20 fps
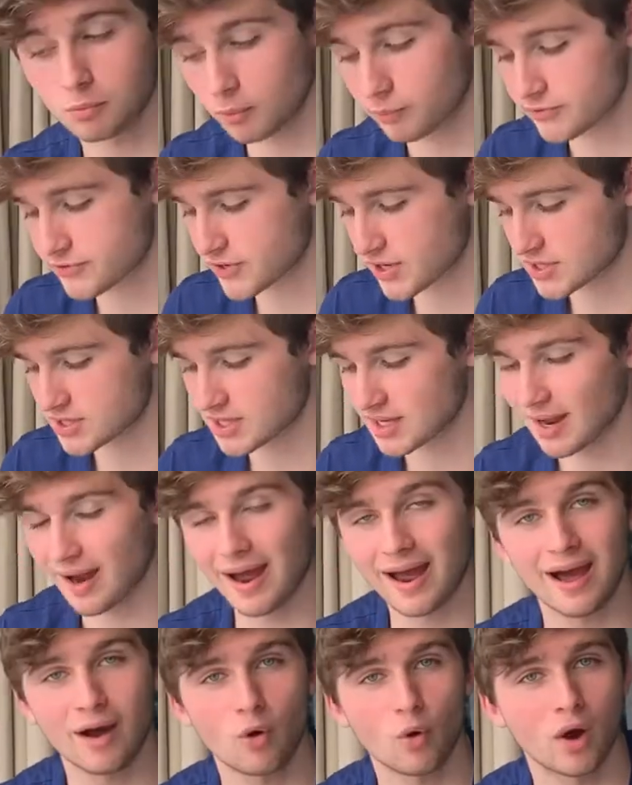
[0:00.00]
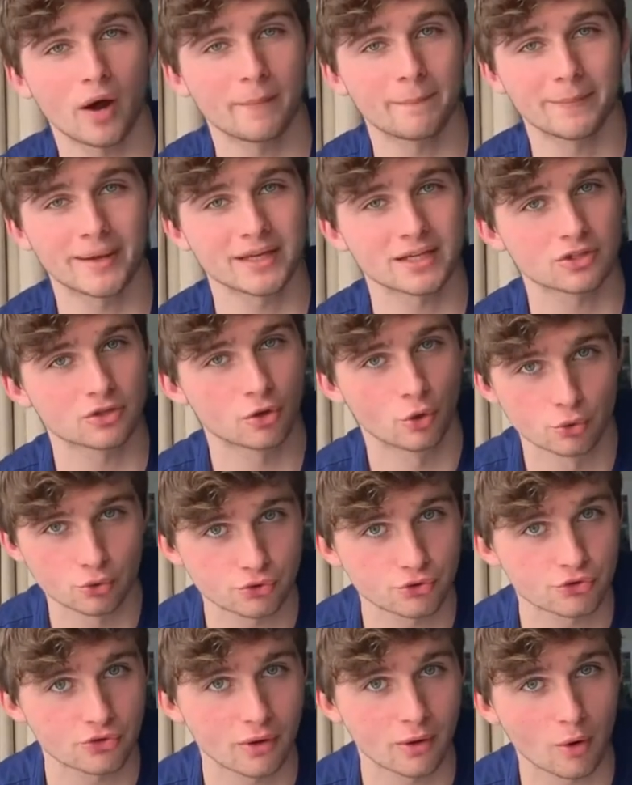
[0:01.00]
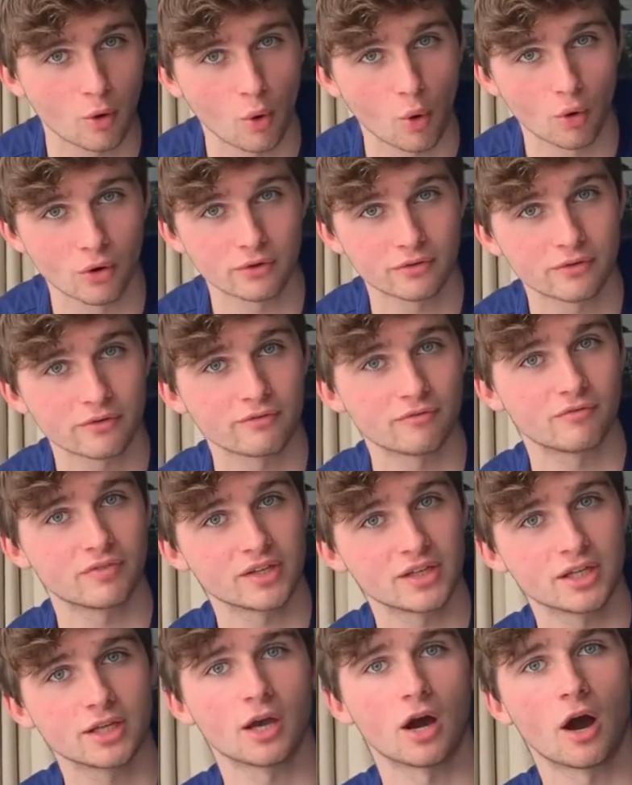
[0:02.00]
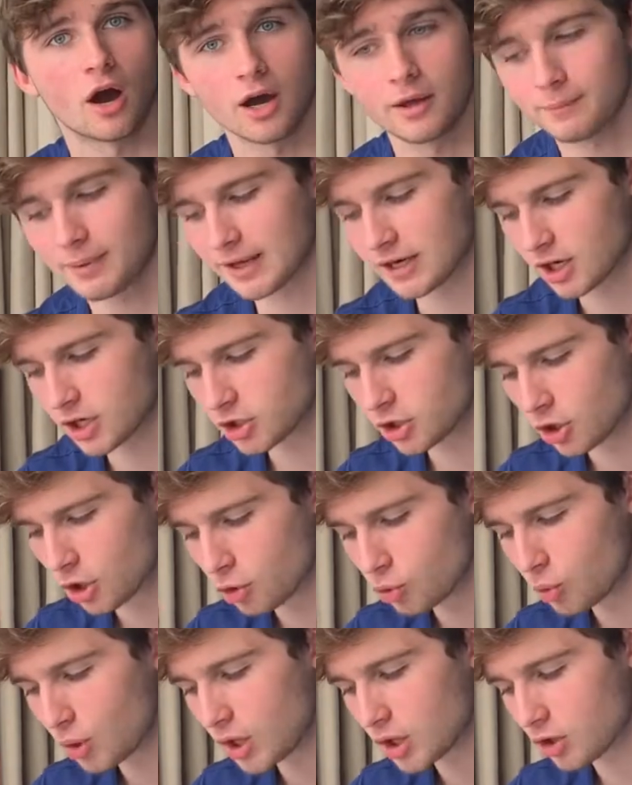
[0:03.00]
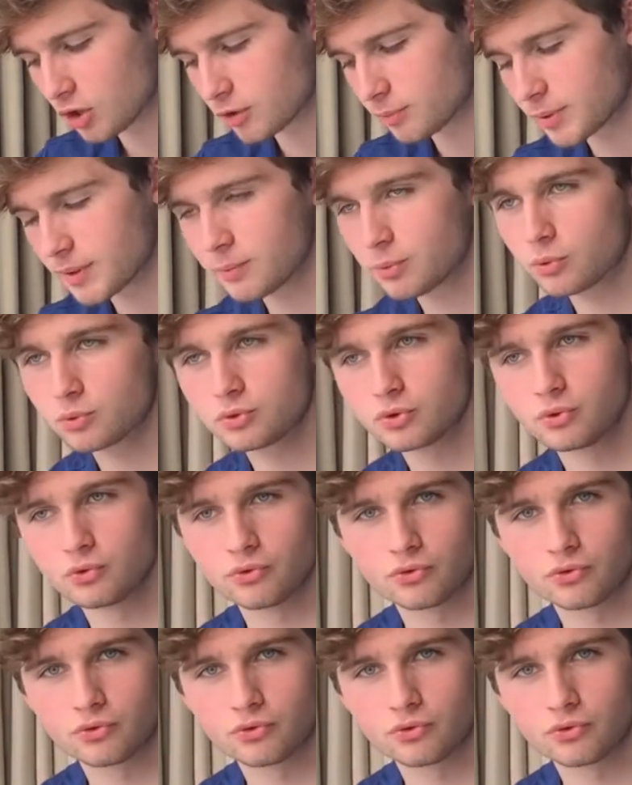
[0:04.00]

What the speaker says: precisely how I make notes on the iPad. I know a lot of people use